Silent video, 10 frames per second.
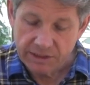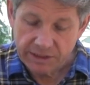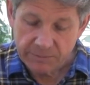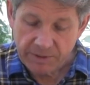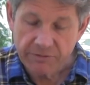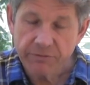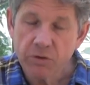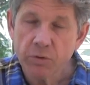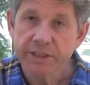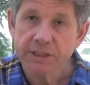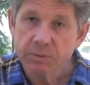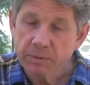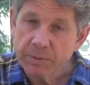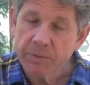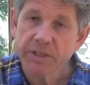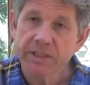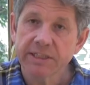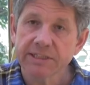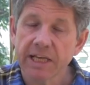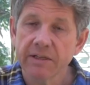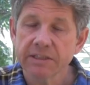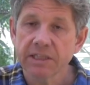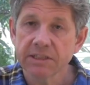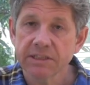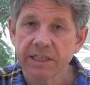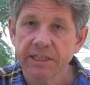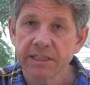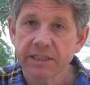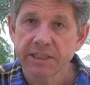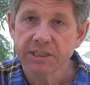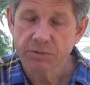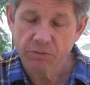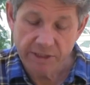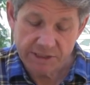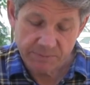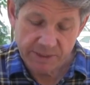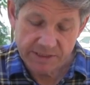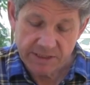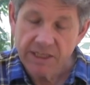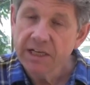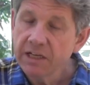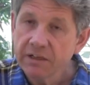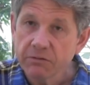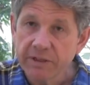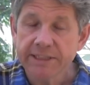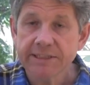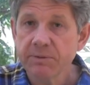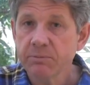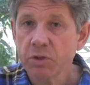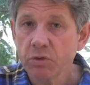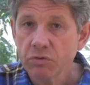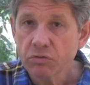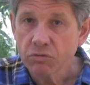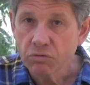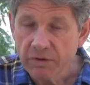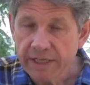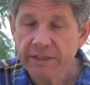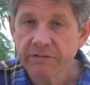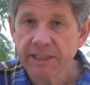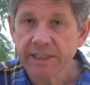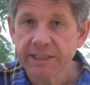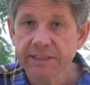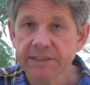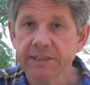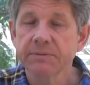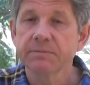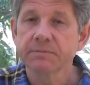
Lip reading: and in about 4 weeks we'll be putting these out, as I say, into a raised bed. Really simple, really, really easy.